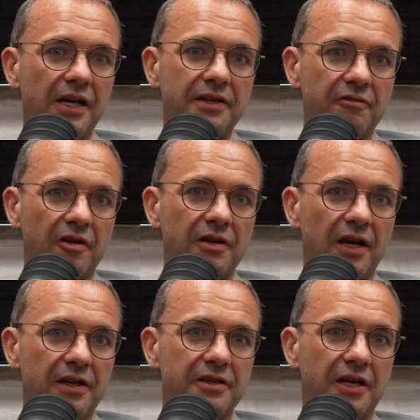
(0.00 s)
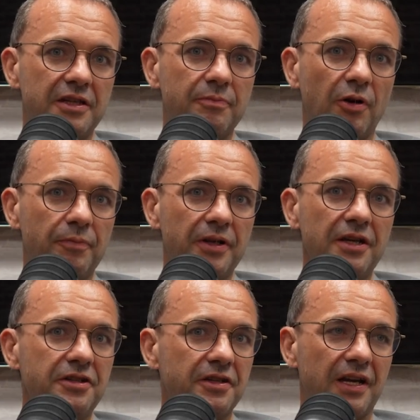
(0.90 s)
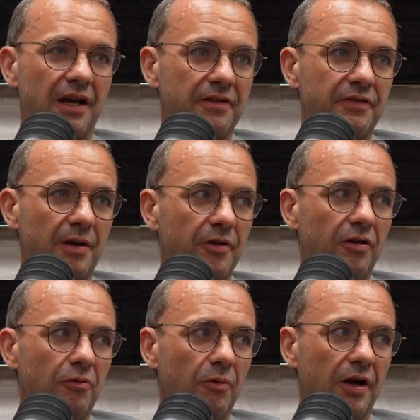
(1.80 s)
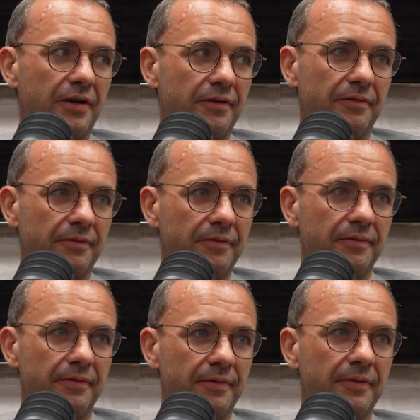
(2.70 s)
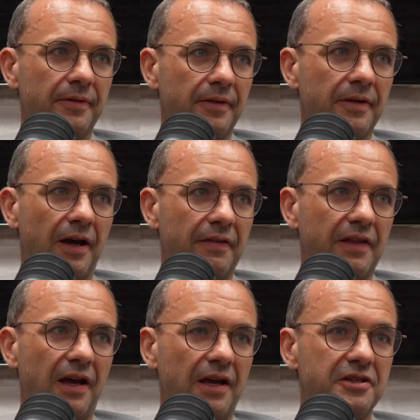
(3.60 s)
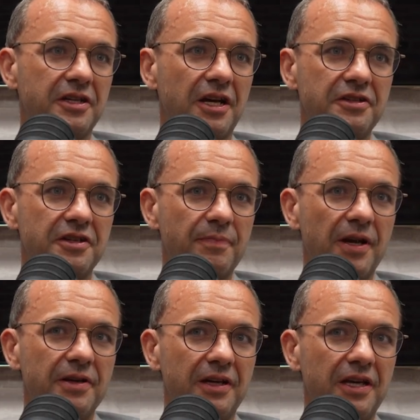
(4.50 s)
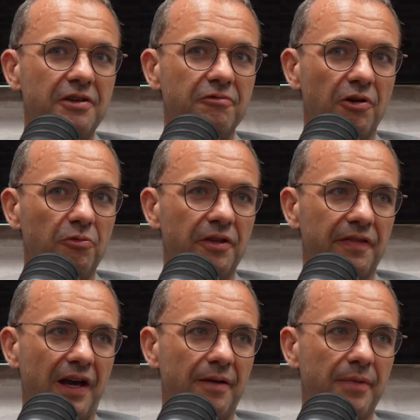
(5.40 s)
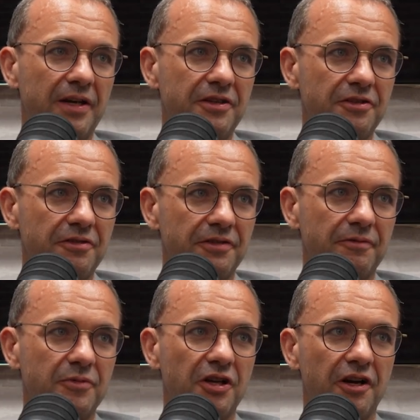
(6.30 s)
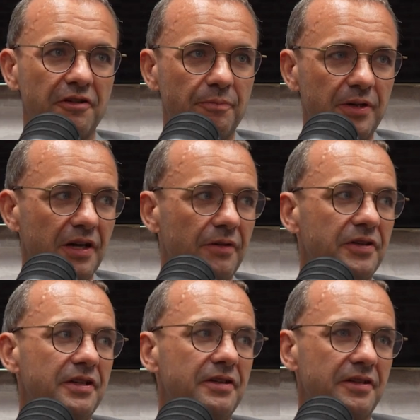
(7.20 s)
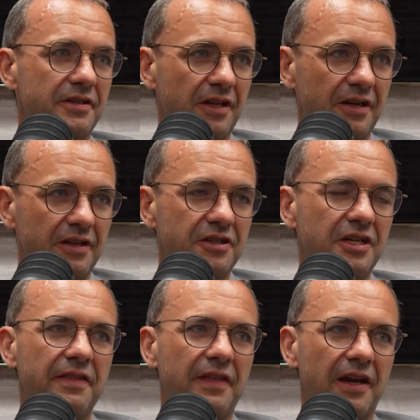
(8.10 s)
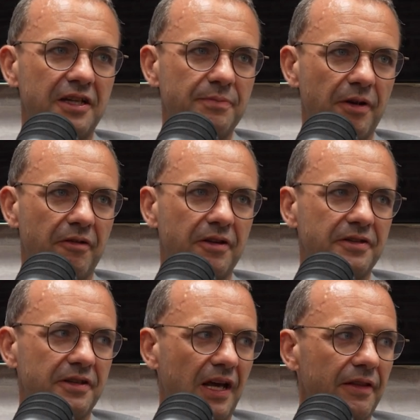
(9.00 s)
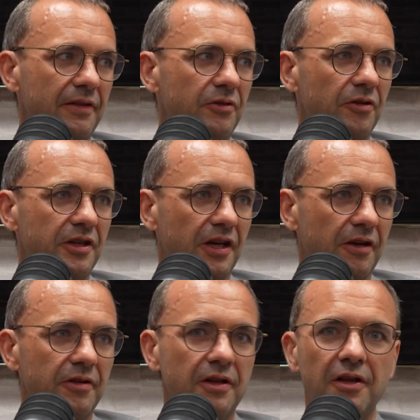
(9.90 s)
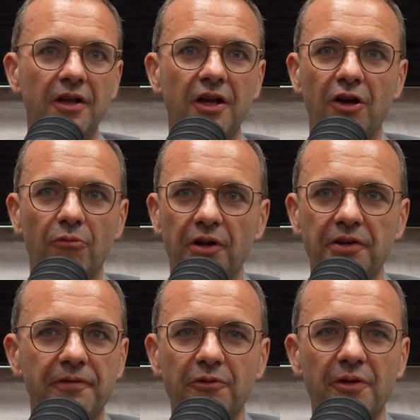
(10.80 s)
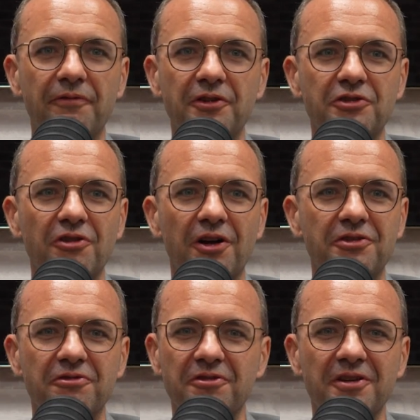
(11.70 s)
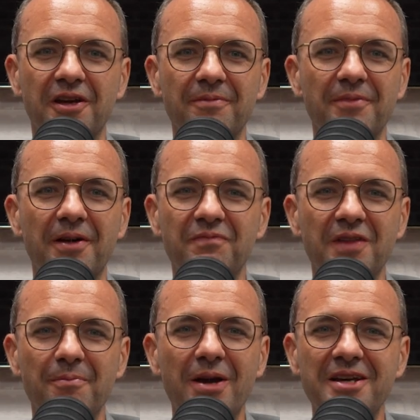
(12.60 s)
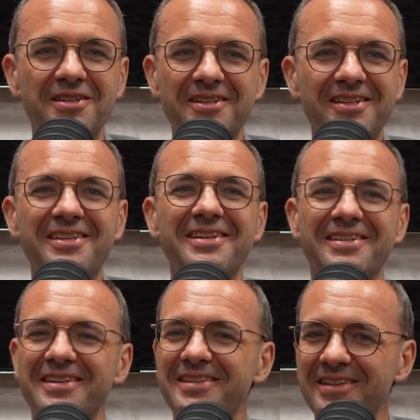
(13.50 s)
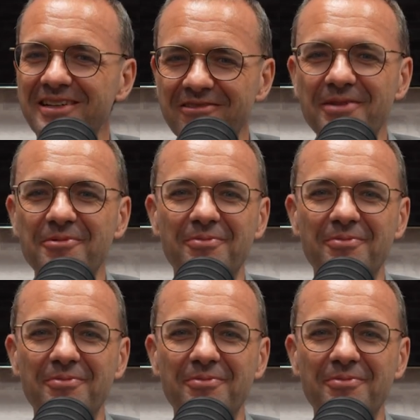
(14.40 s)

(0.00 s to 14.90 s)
educated population now. They've come a long way. And that education has played a key role in that. Many students from China have been overseas to study and shared that experience, and now they've got wonderful infrastructure and amazing cities. It's an incredible